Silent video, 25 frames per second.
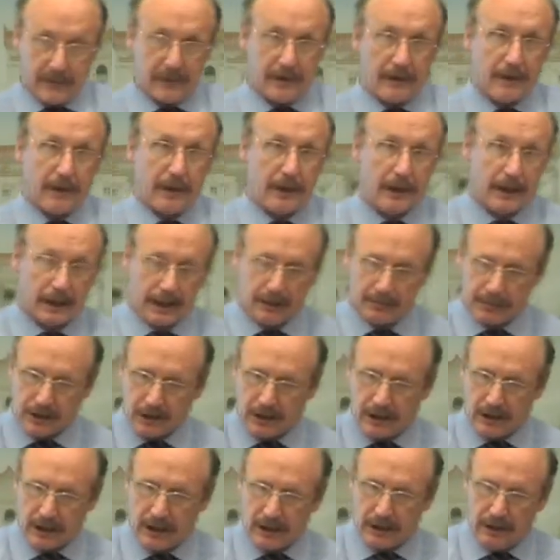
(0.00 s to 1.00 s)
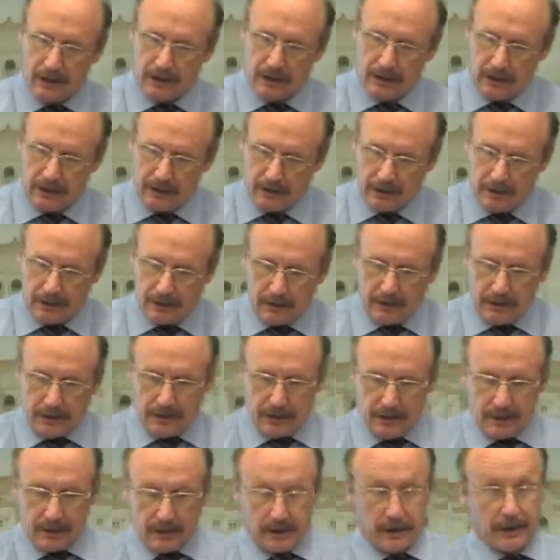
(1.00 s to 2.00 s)
in Hampshire,
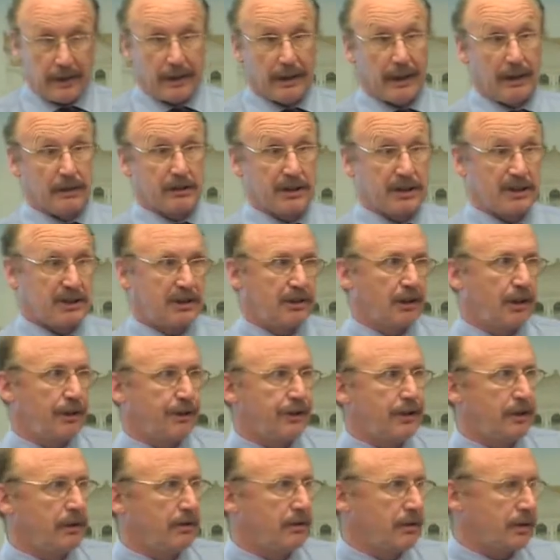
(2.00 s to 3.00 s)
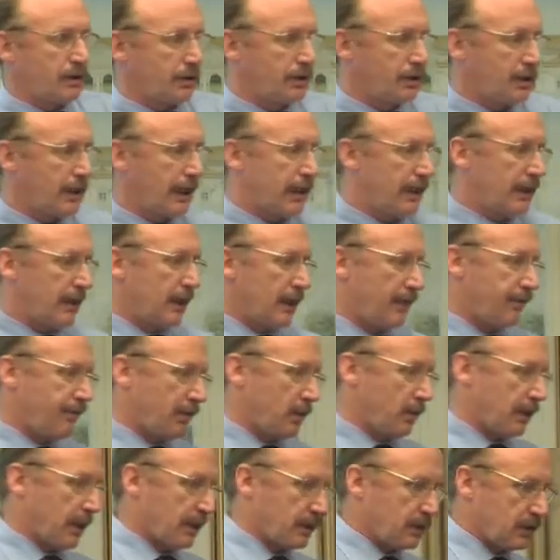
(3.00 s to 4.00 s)
and I was due to stay there for
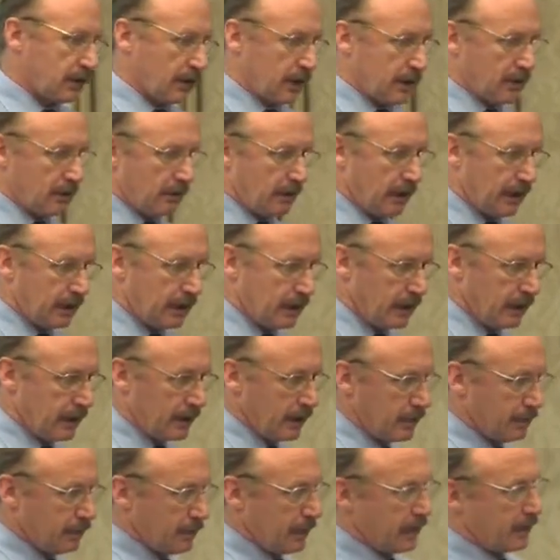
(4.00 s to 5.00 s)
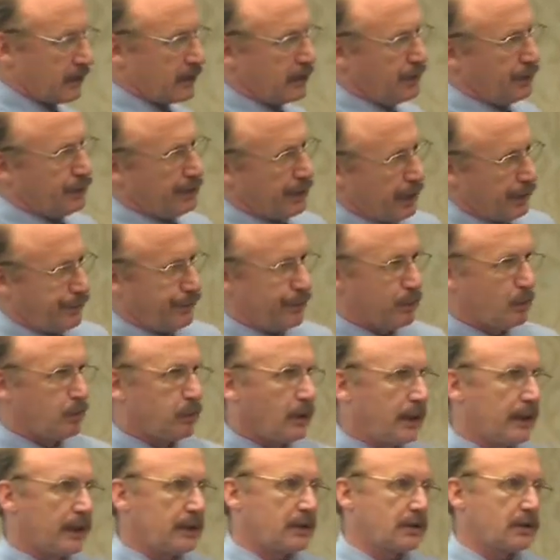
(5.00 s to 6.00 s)
about 6 or 8 years, but it's a dreadful
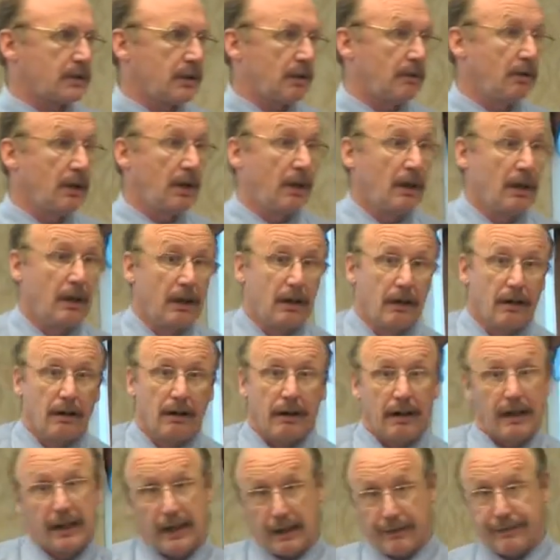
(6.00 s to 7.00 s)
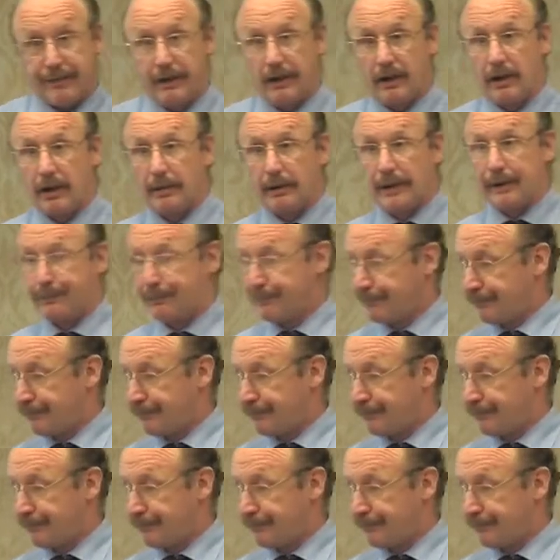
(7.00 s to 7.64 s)
place, so I left the army.